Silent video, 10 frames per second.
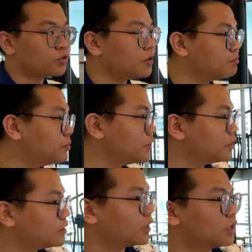quite big,
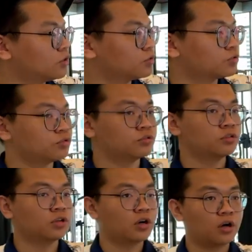and
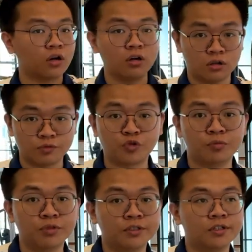also a lot of
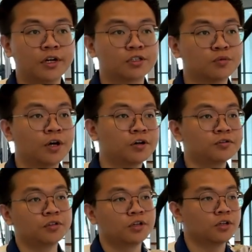equipment here as well.
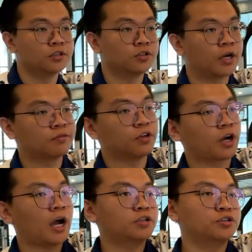You have your
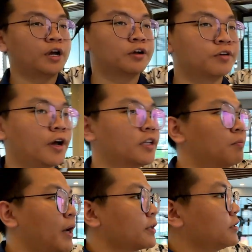cardio area at the
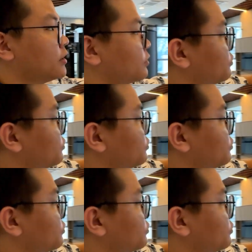back here